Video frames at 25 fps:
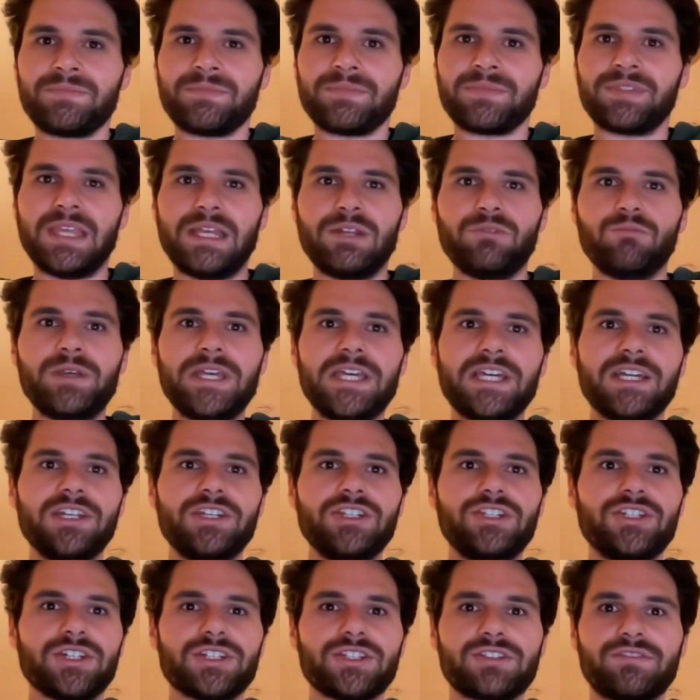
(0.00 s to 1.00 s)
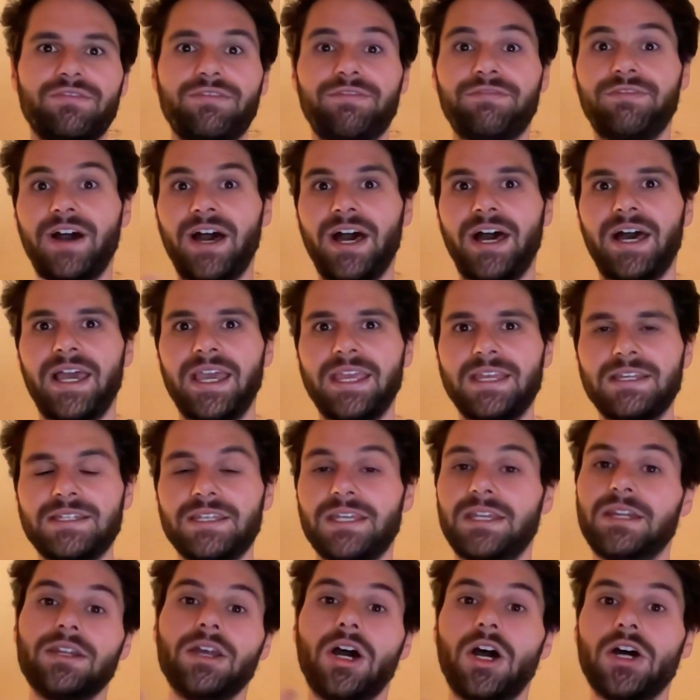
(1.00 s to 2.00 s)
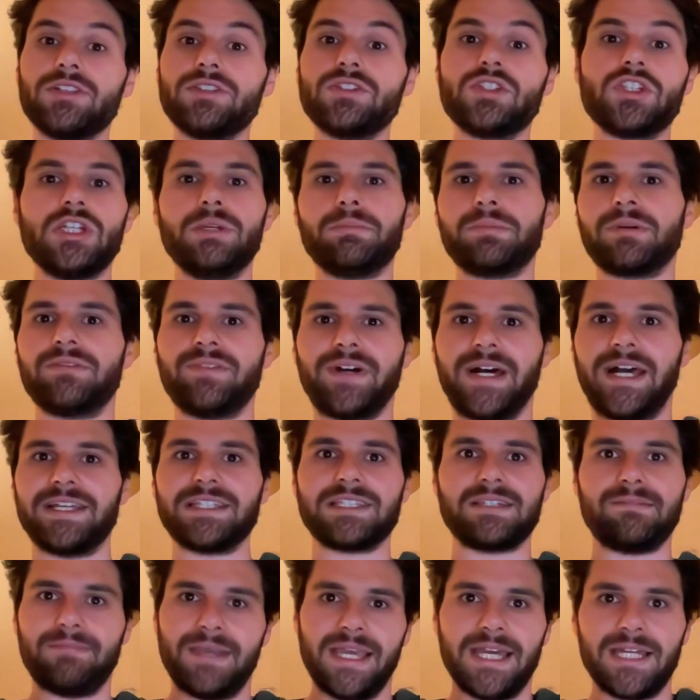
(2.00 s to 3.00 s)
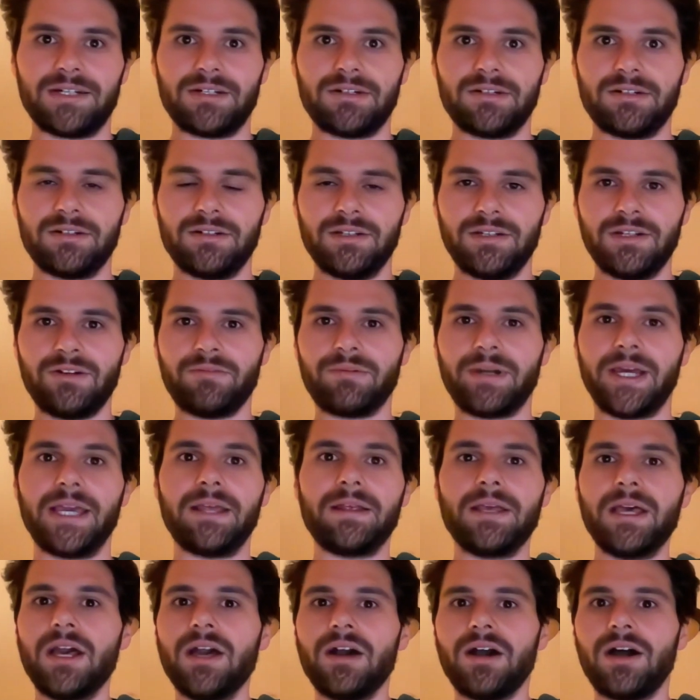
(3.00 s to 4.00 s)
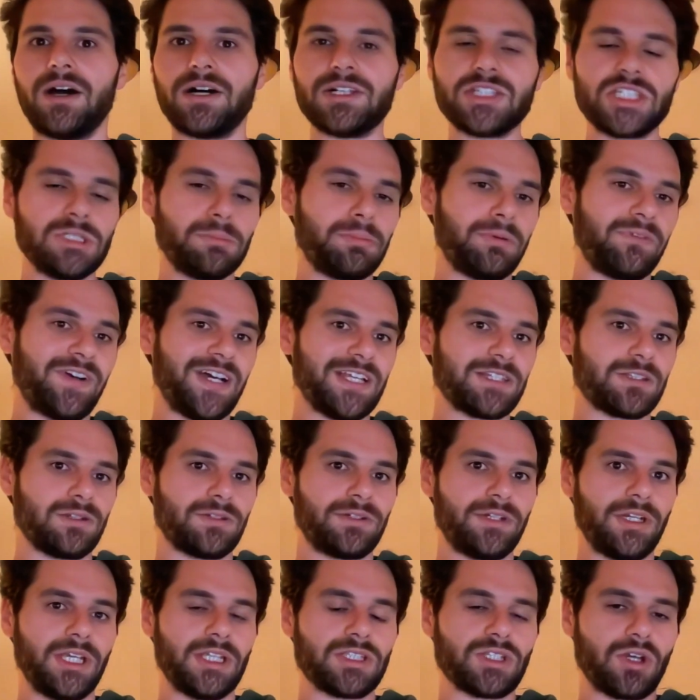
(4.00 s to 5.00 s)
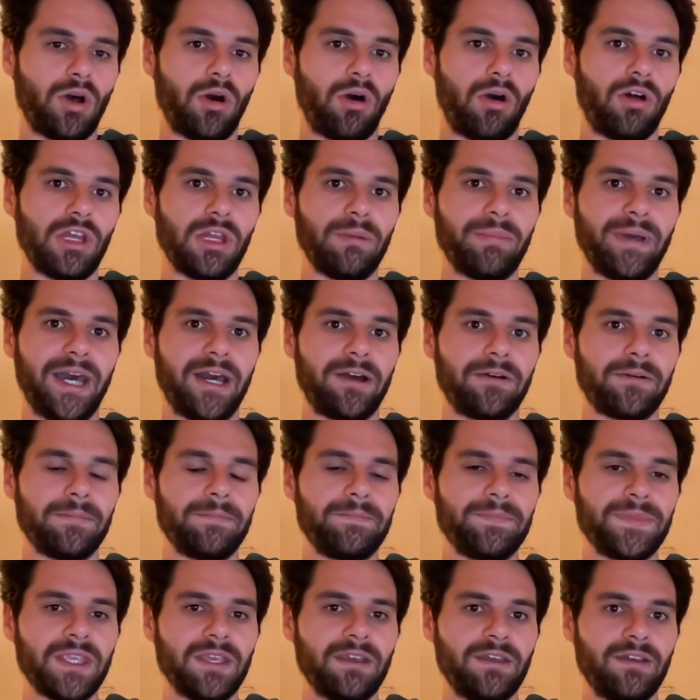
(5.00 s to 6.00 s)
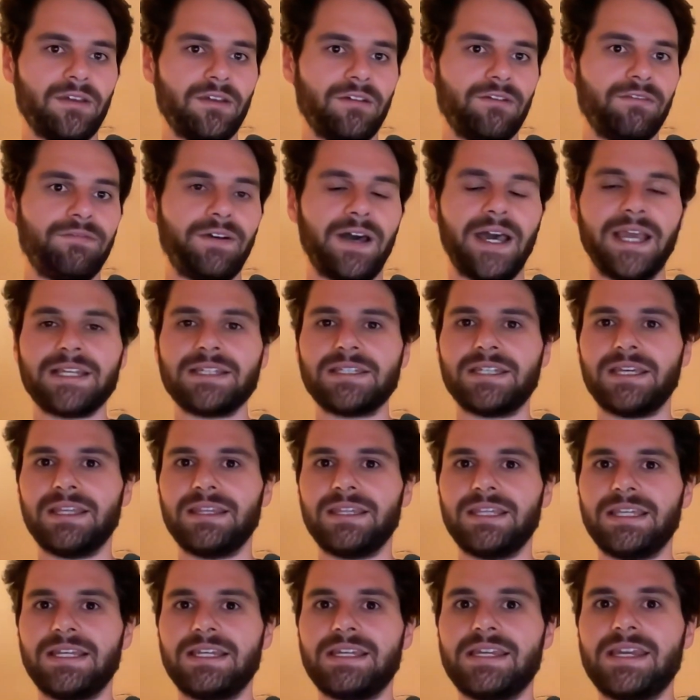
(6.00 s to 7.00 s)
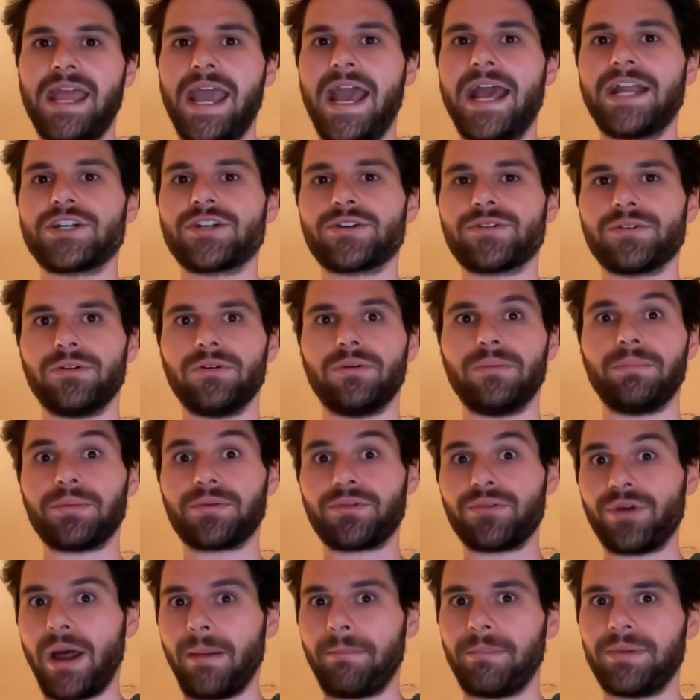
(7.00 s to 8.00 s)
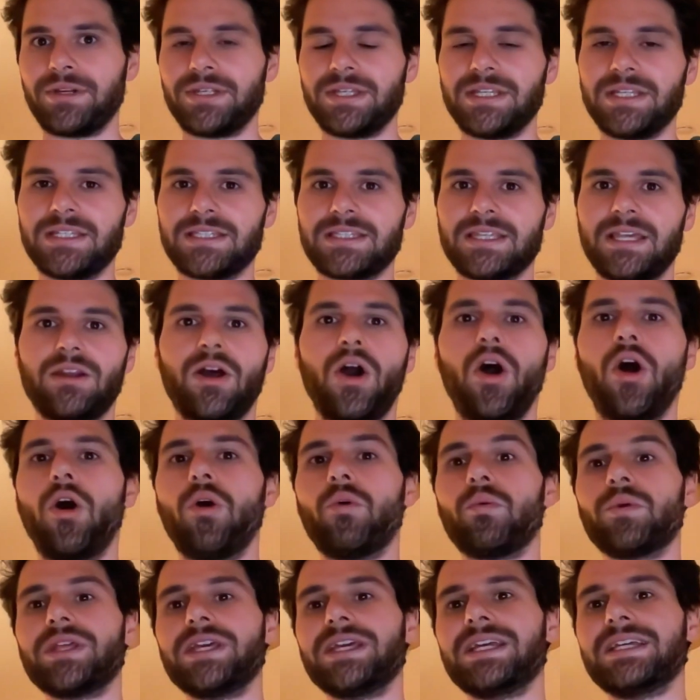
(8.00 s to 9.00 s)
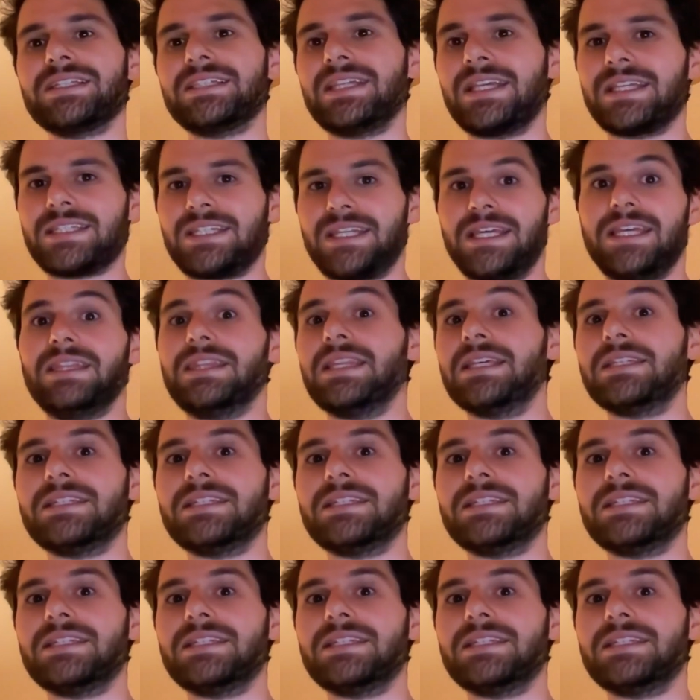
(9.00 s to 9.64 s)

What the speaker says: that we can just find in an unsupervised manner, right? Unsupervised learning is all about finding the natural properties that already exist in the